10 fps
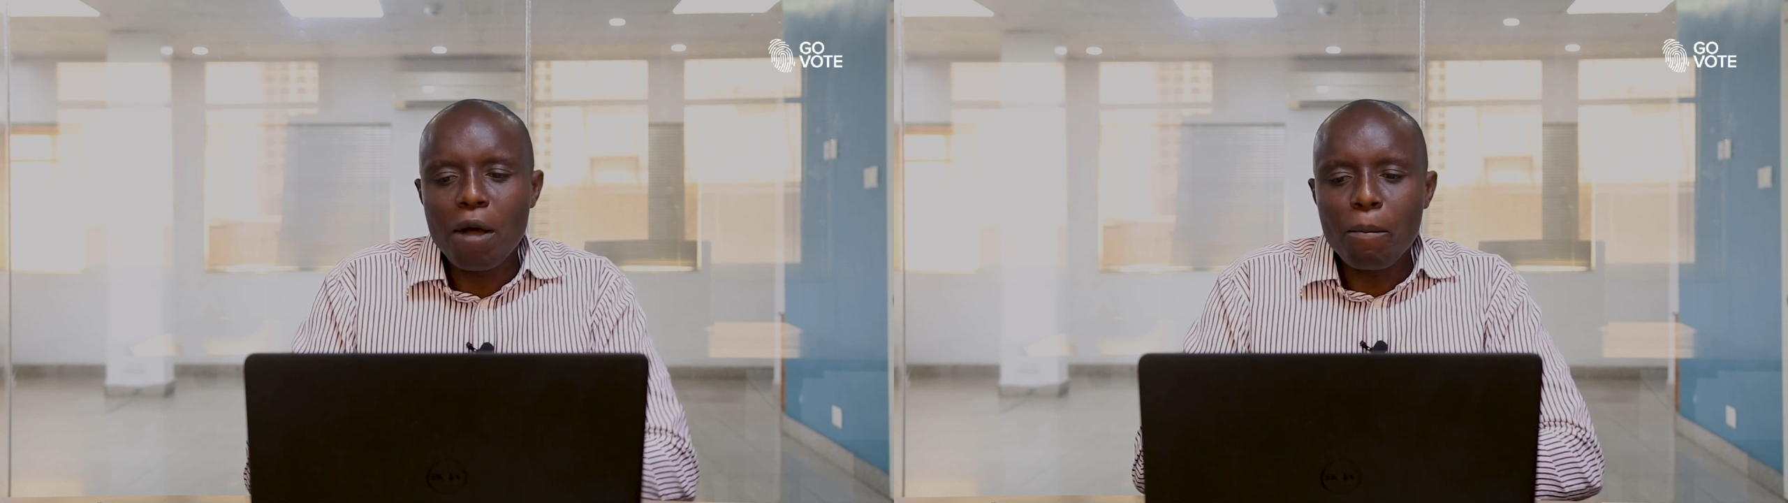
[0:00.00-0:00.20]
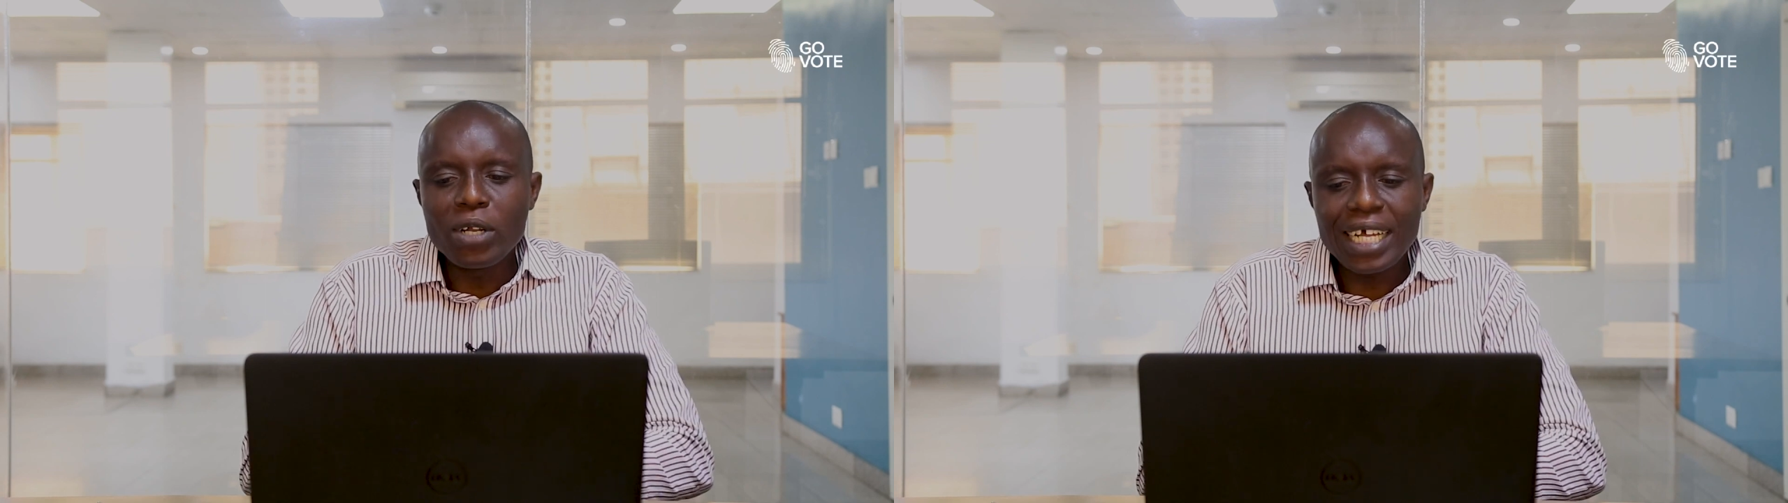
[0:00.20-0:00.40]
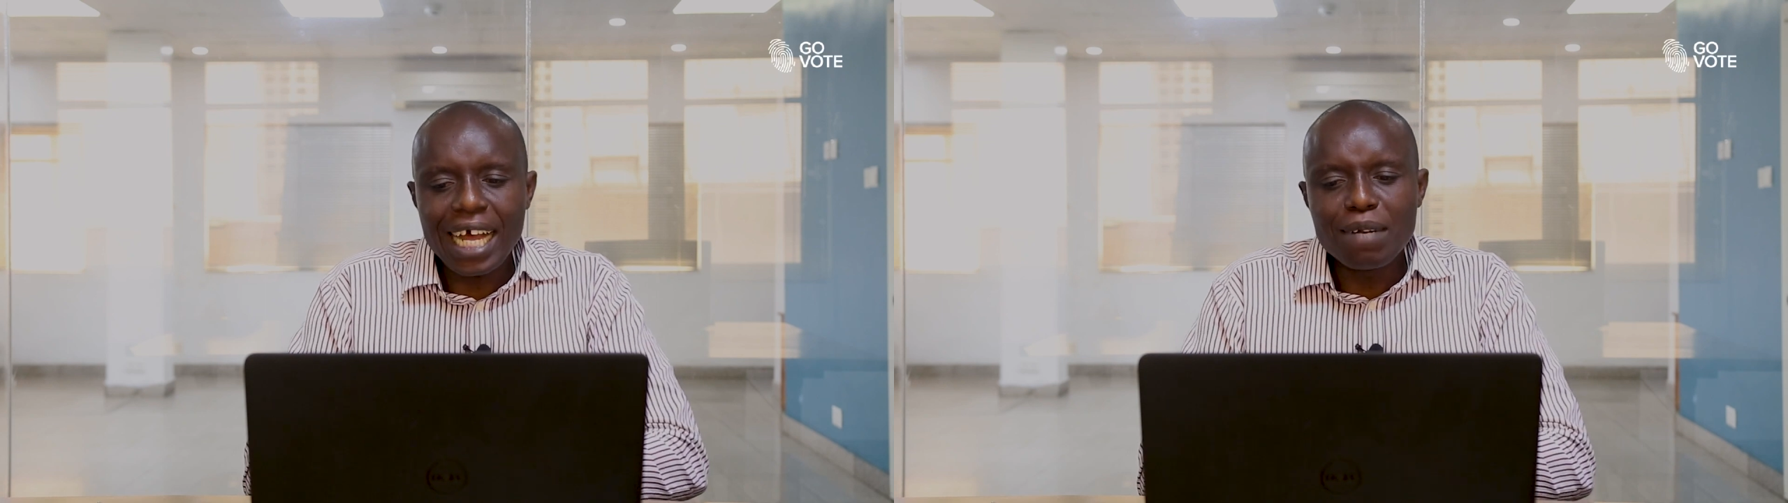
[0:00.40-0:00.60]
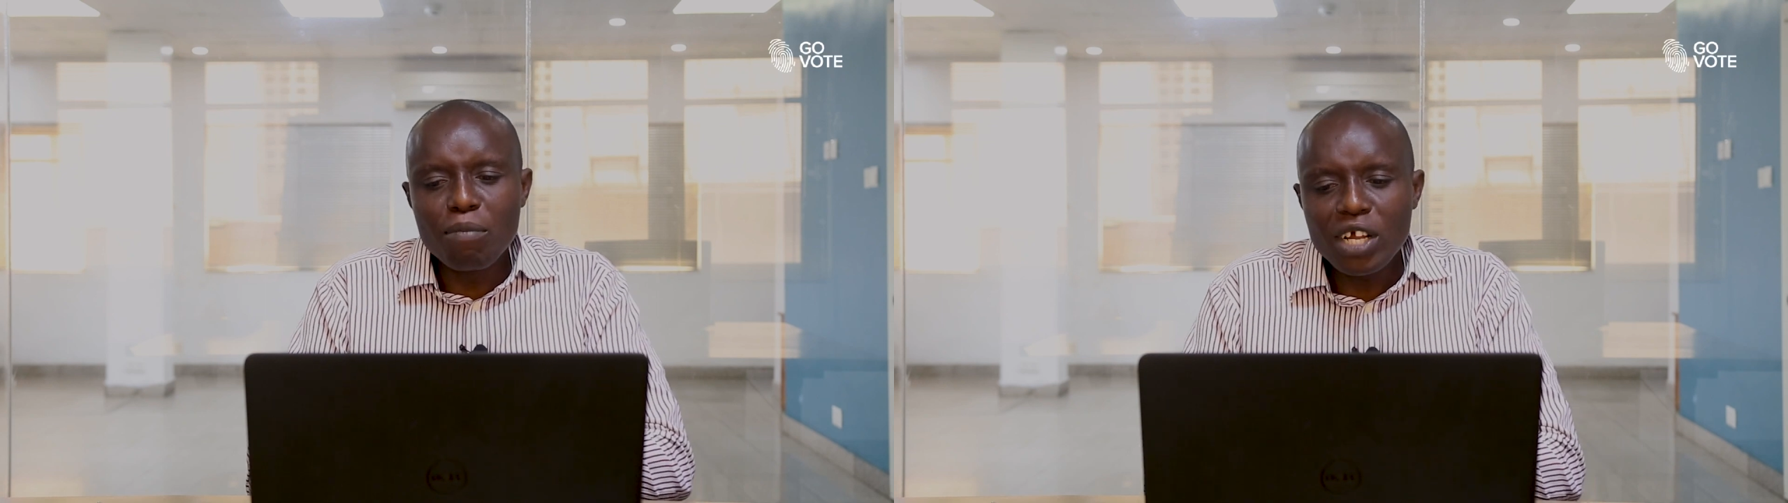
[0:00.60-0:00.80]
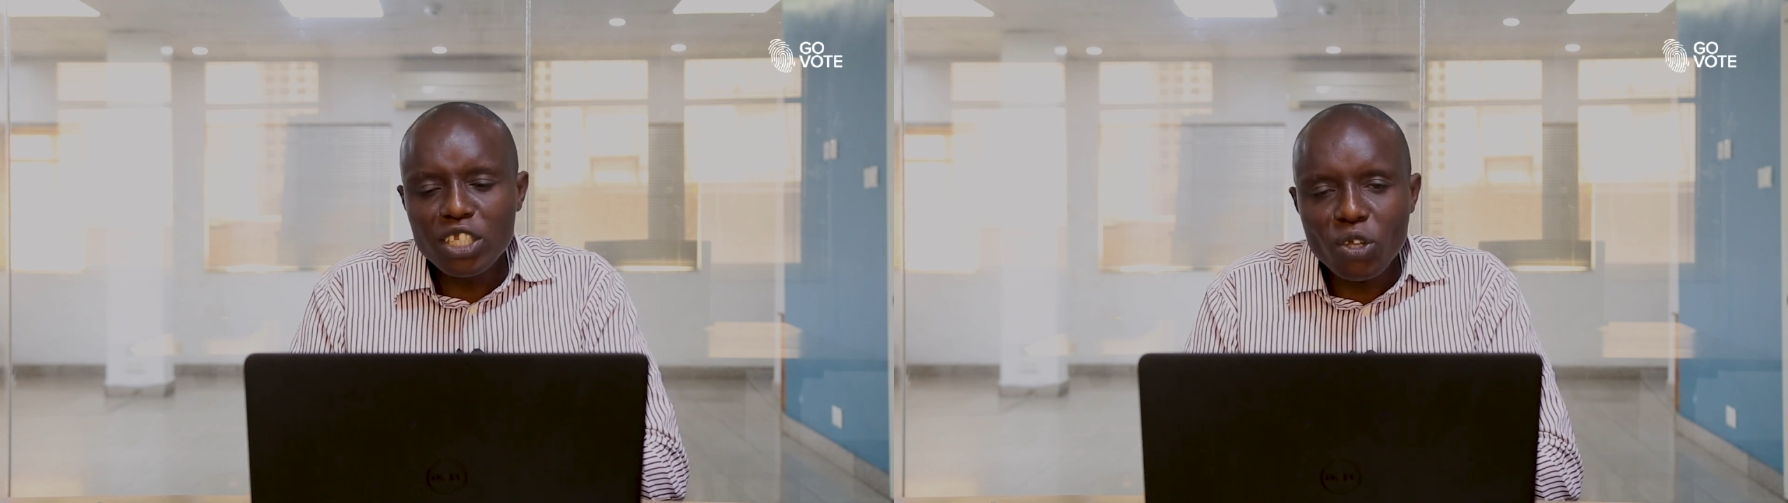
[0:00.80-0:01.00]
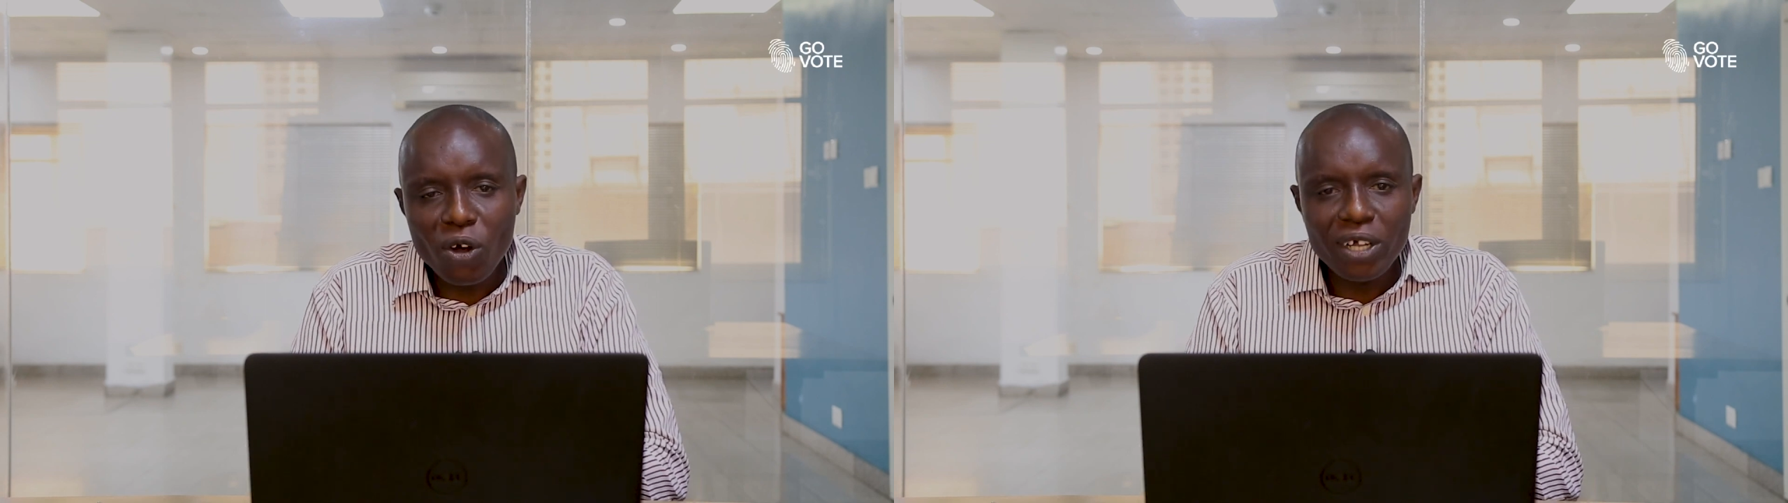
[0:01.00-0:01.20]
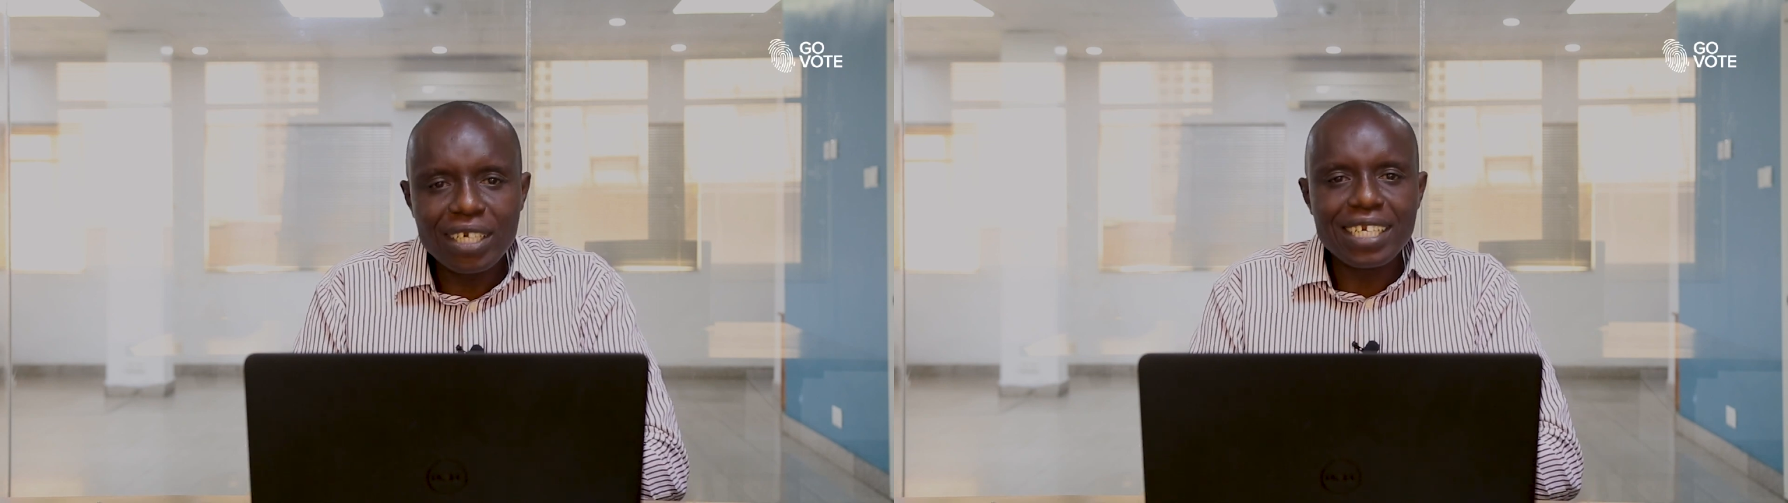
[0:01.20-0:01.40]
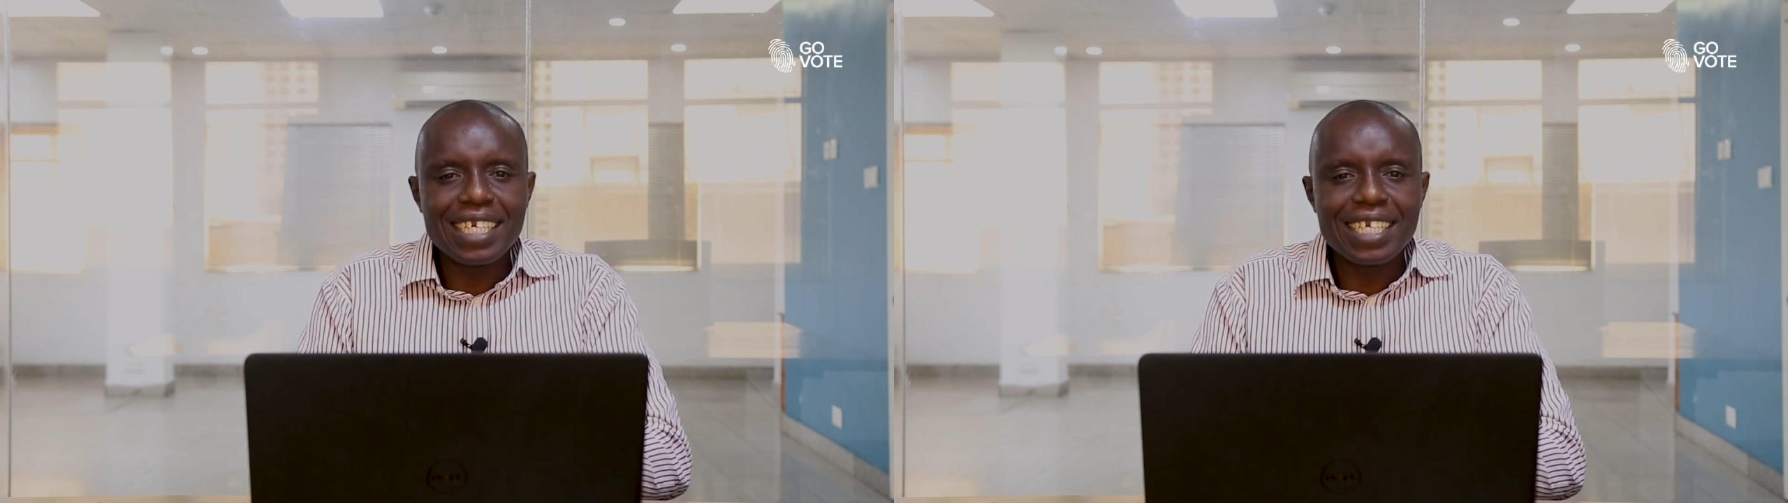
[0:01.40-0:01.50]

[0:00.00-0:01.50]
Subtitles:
but they can monitor,